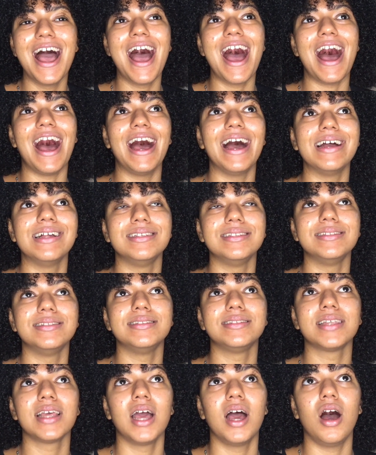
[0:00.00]
And
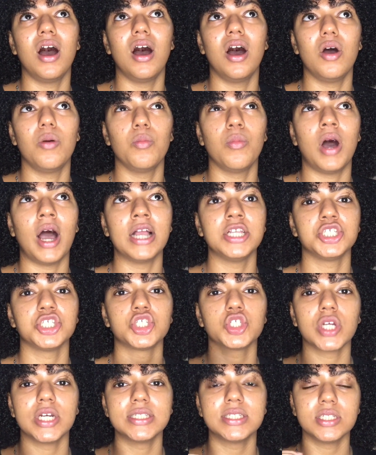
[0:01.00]
I just
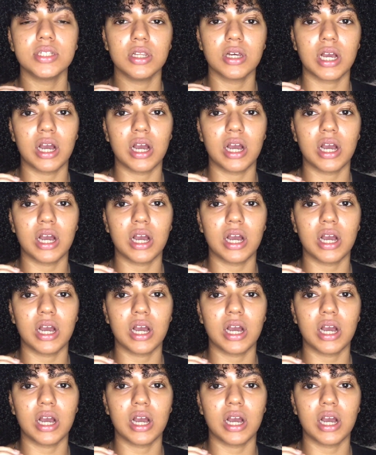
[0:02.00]
try to look